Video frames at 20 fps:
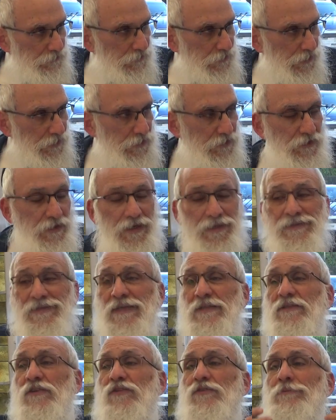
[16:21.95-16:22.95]
okay? And
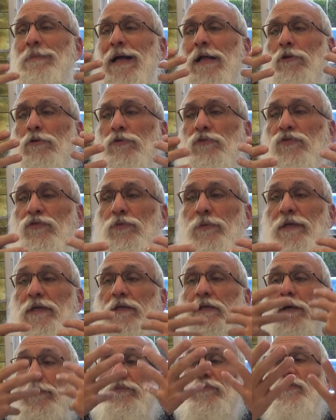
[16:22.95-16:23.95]
then there's Malchus the way
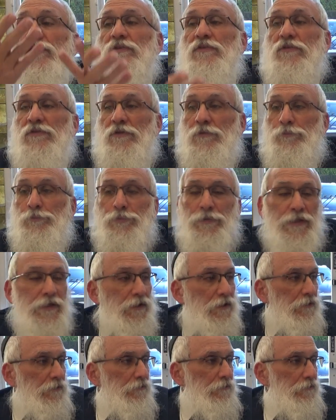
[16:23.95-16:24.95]
it comes into
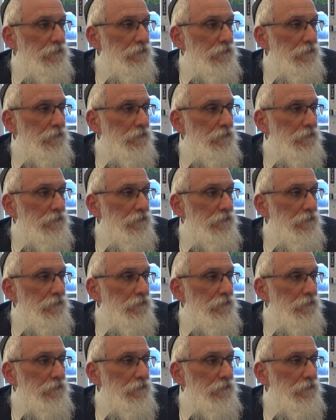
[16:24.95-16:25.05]
Bria.